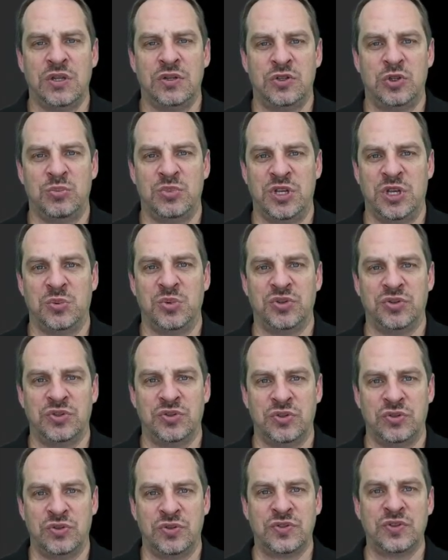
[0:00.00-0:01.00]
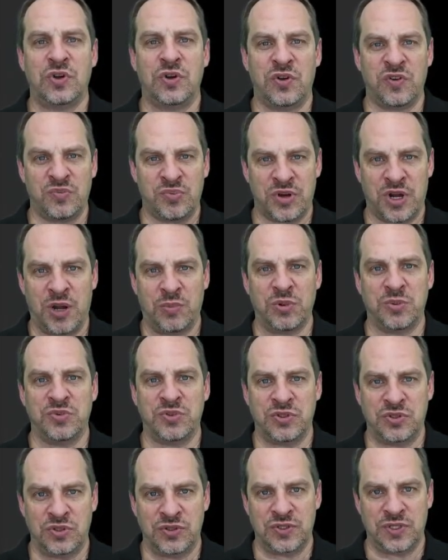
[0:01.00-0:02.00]
to be able to solve
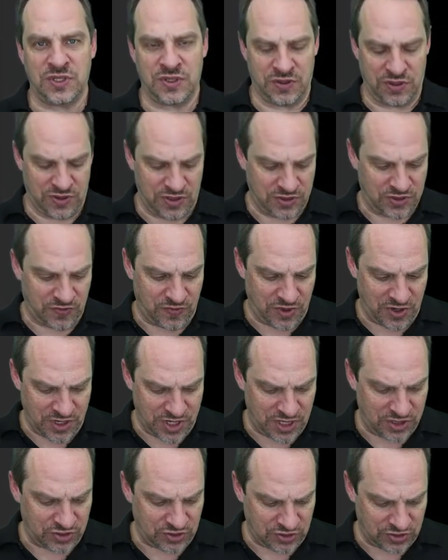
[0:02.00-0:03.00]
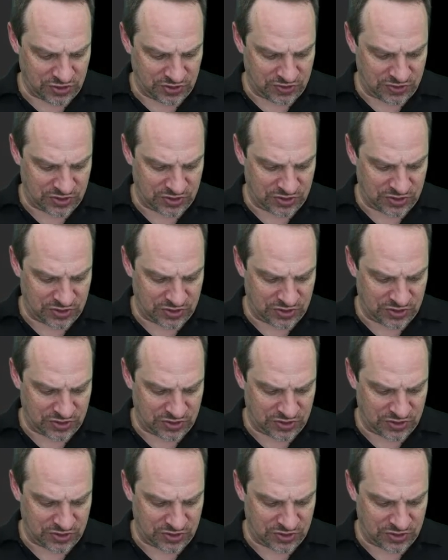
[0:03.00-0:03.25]
problems using these variational